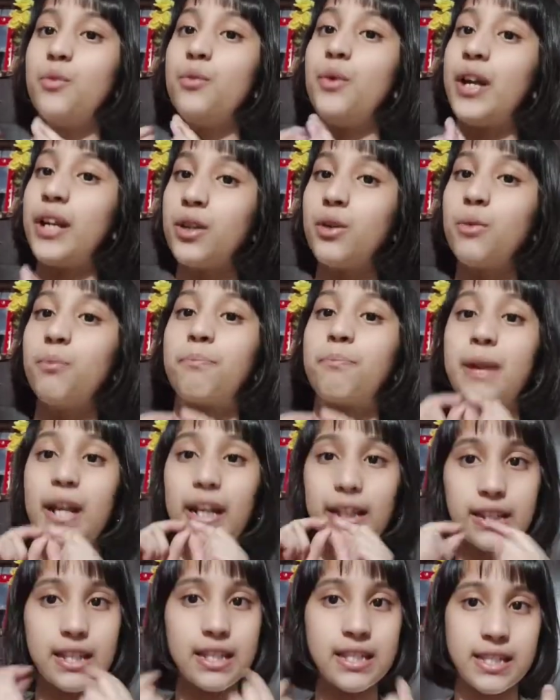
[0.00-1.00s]
When you
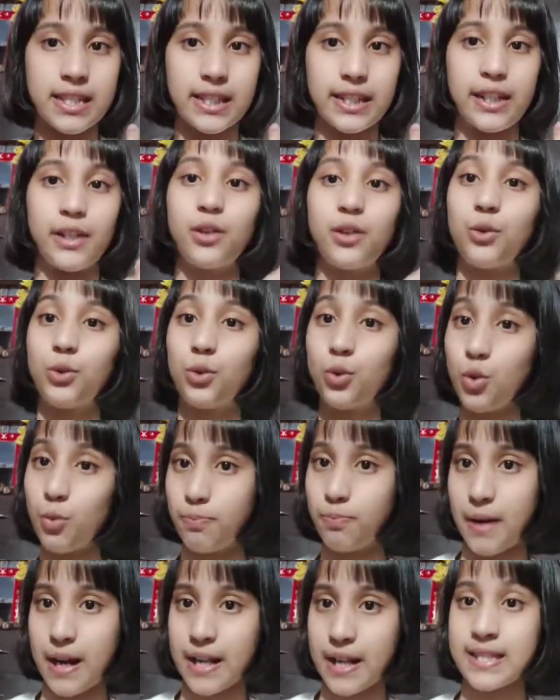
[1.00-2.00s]
break the seed into
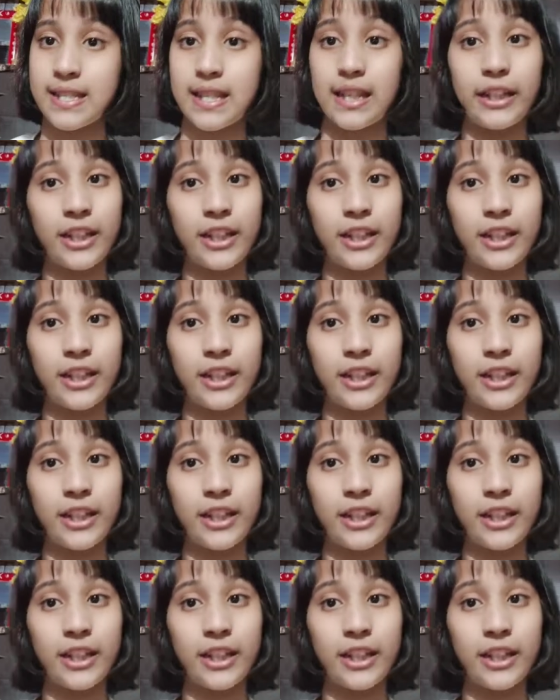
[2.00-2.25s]
two parts,